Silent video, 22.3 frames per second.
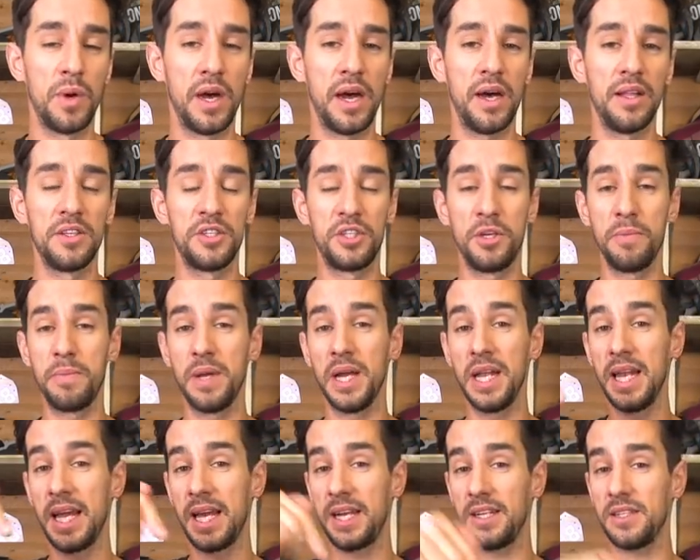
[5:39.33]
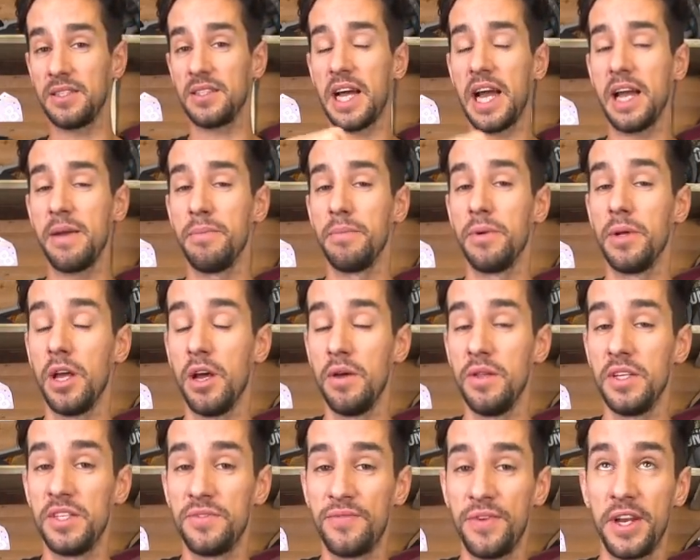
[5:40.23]
Well, there should be a link down
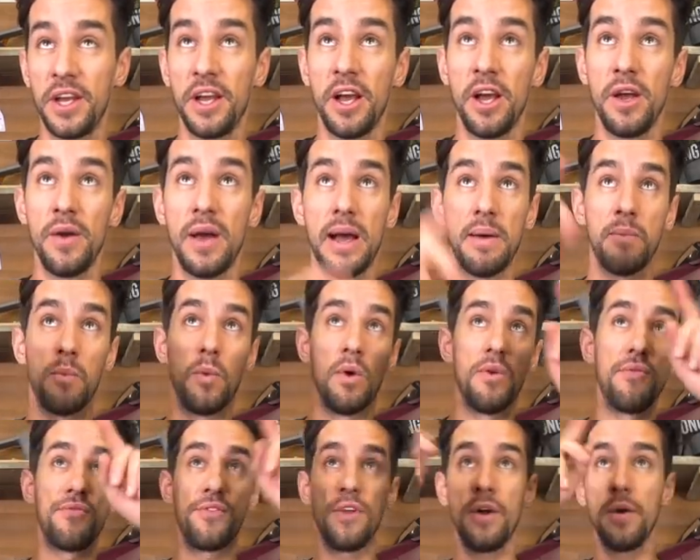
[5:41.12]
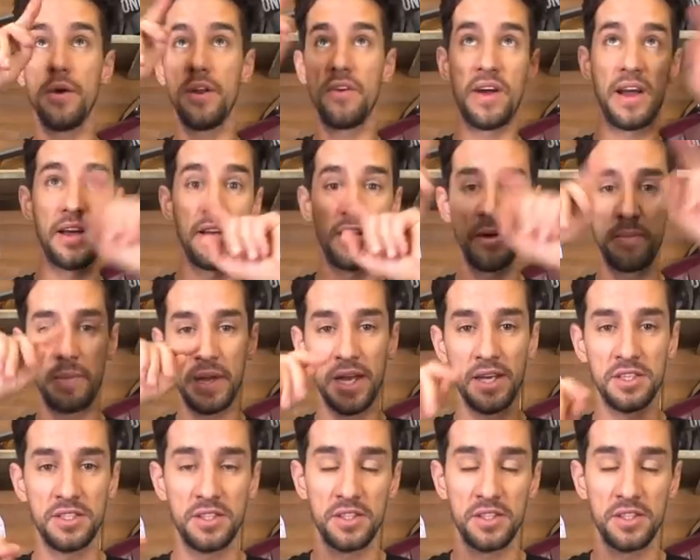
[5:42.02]
below this video and one floating around up here.